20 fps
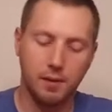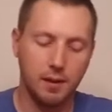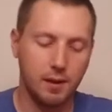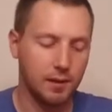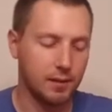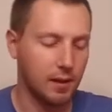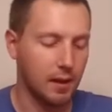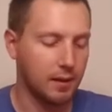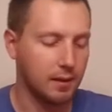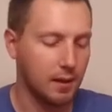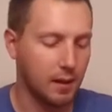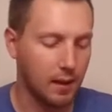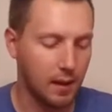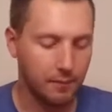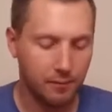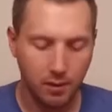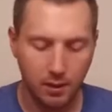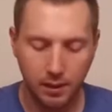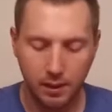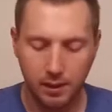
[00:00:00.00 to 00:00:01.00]
this. I've
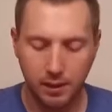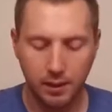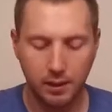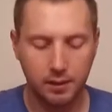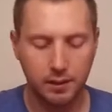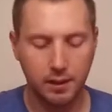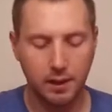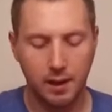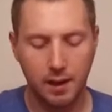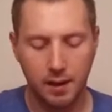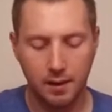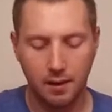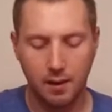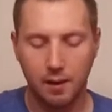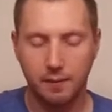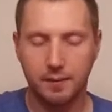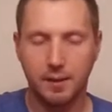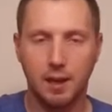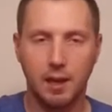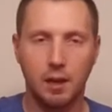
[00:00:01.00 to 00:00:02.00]
already cleared the gun
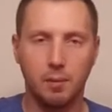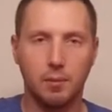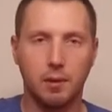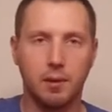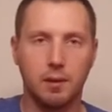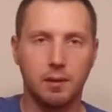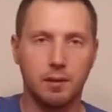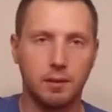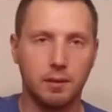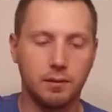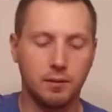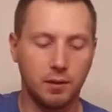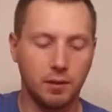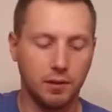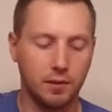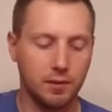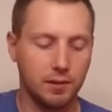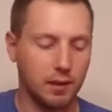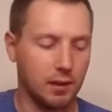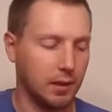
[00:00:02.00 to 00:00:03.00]
off camera, as you
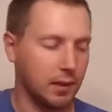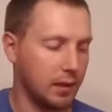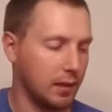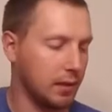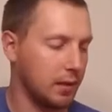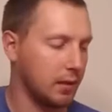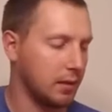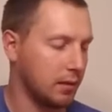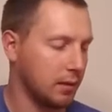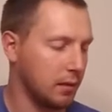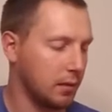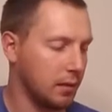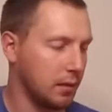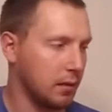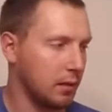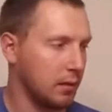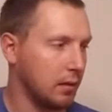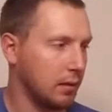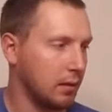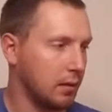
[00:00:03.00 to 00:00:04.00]
can see.
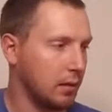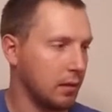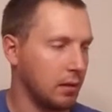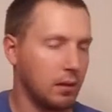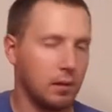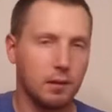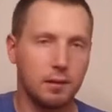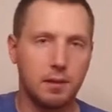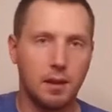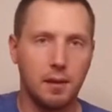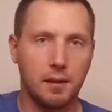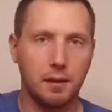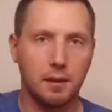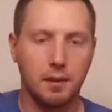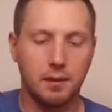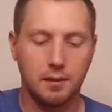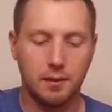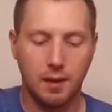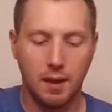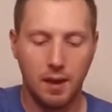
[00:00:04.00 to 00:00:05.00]
Nothing
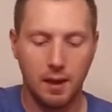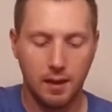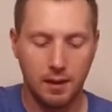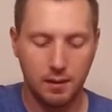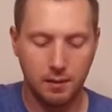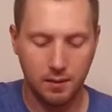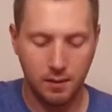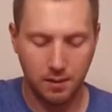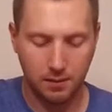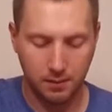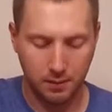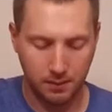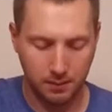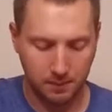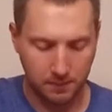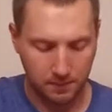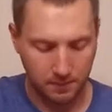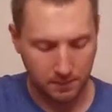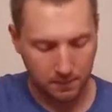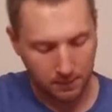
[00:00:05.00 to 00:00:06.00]
inside,
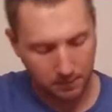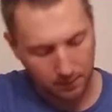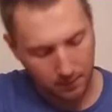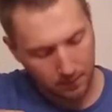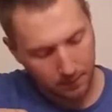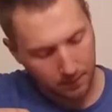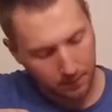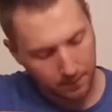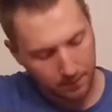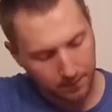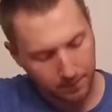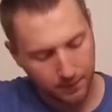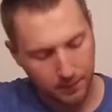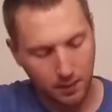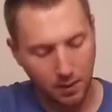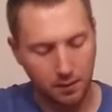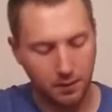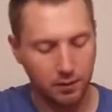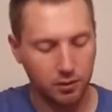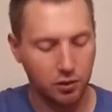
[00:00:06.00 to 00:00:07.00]
nothing
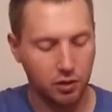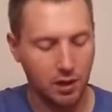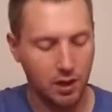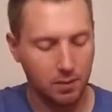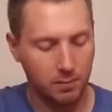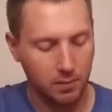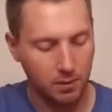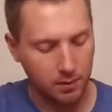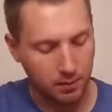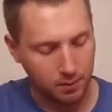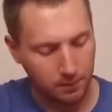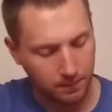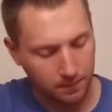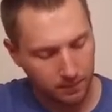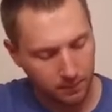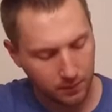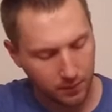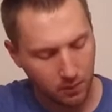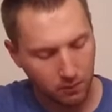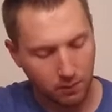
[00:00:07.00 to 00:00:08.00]
chambered,
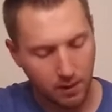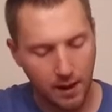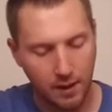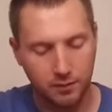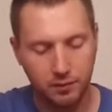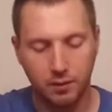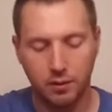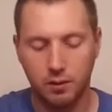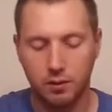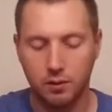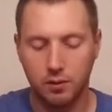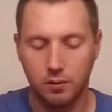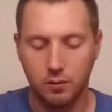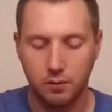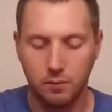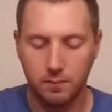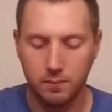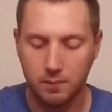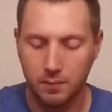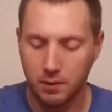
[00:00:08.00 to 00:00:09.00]
no rounds in the
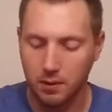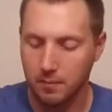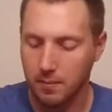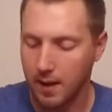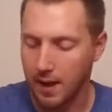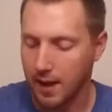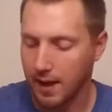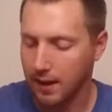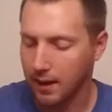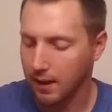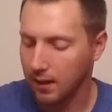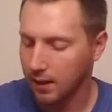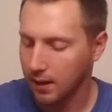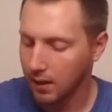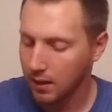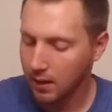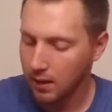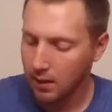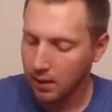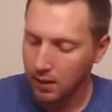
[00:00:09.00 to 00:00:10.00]
tube, in the mag.
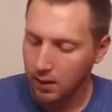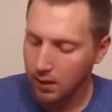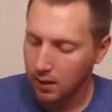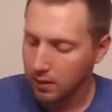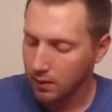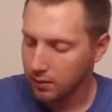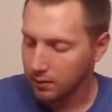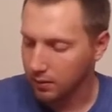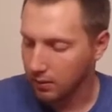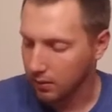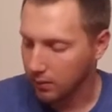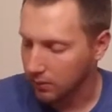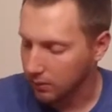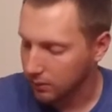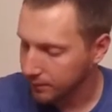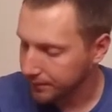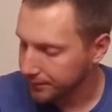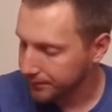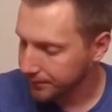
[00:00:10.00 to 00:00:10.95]
So